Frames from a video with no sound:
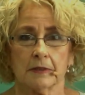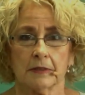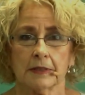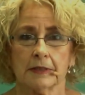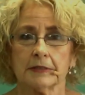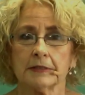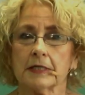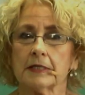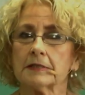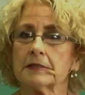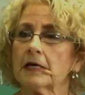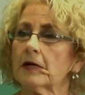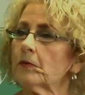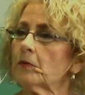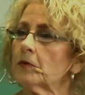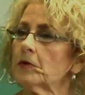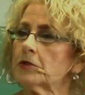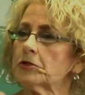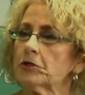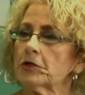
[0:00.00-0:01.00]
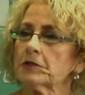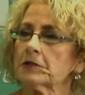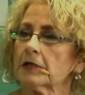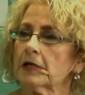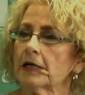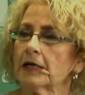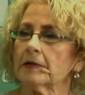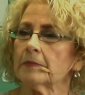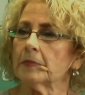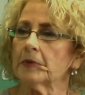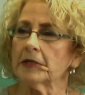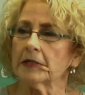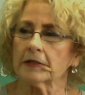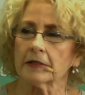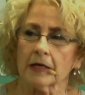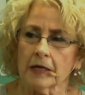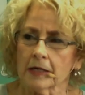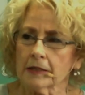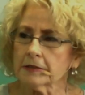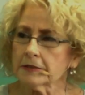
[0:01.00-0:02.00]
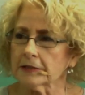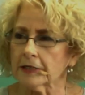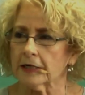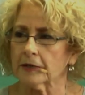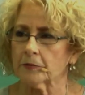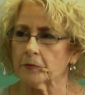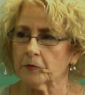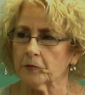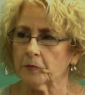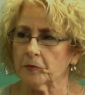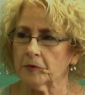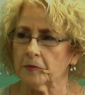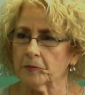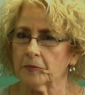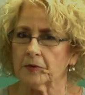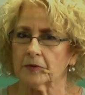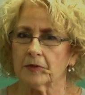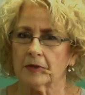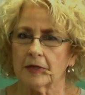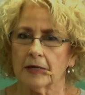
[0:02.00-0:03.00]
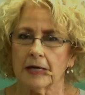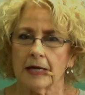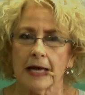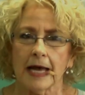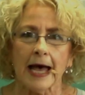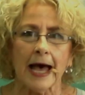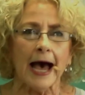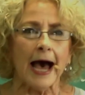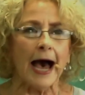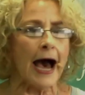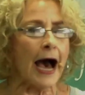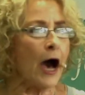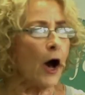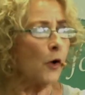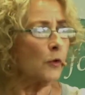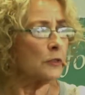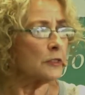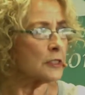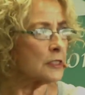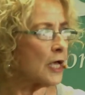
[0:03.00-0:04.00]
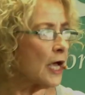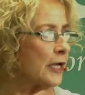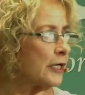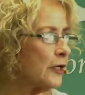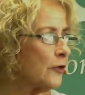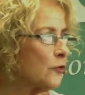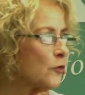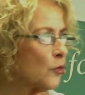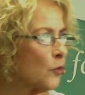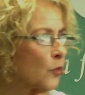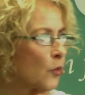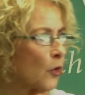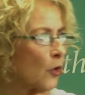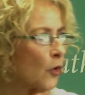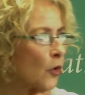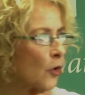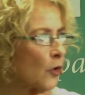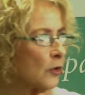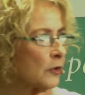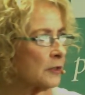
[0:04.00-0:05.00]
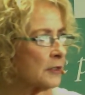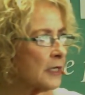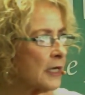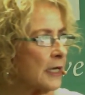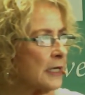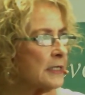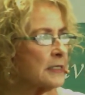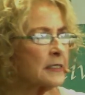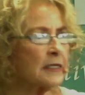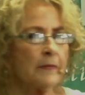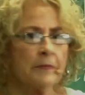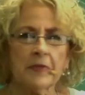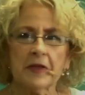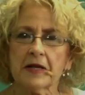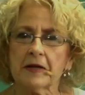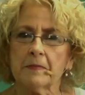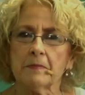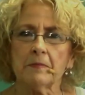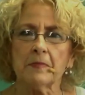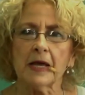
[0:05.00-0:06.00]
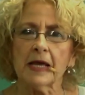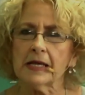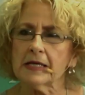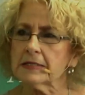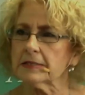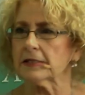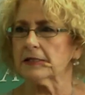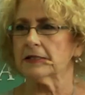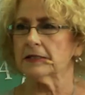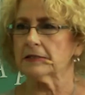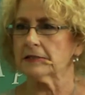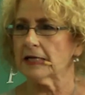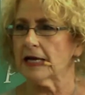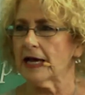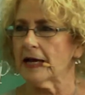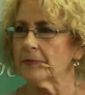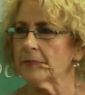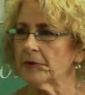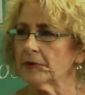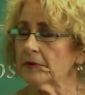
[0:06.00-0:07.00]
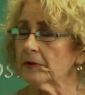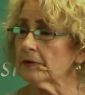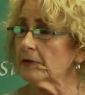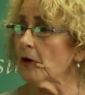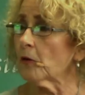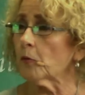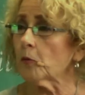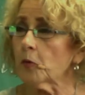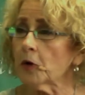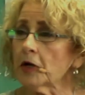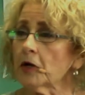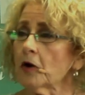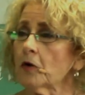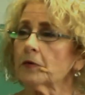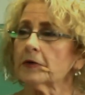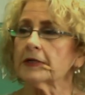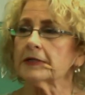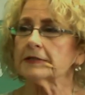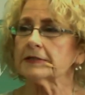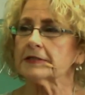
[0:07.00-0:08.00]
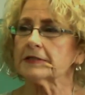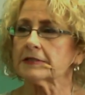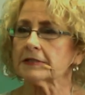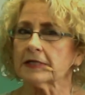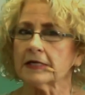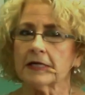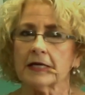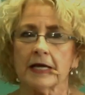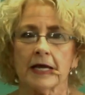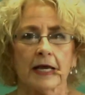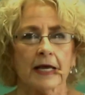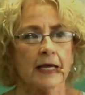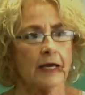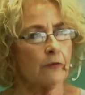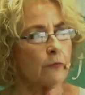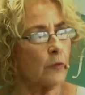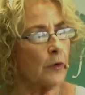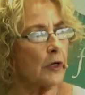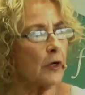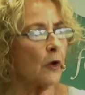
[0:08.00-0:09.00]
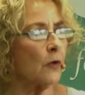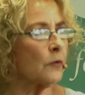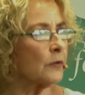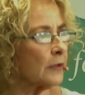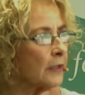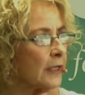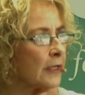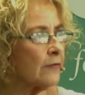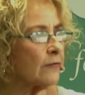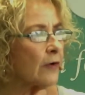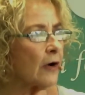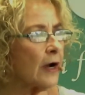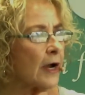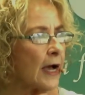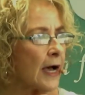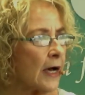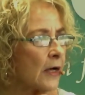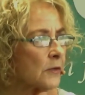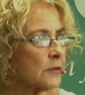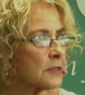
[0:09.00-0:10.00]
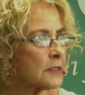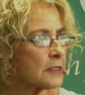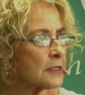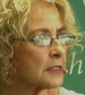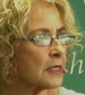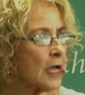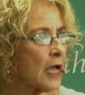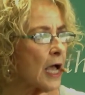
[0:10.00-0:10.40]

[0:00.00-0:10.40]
It says that we just can't be in contact with people. outside in the world, something amazing has happened that we don't get to see if we don't leave our house.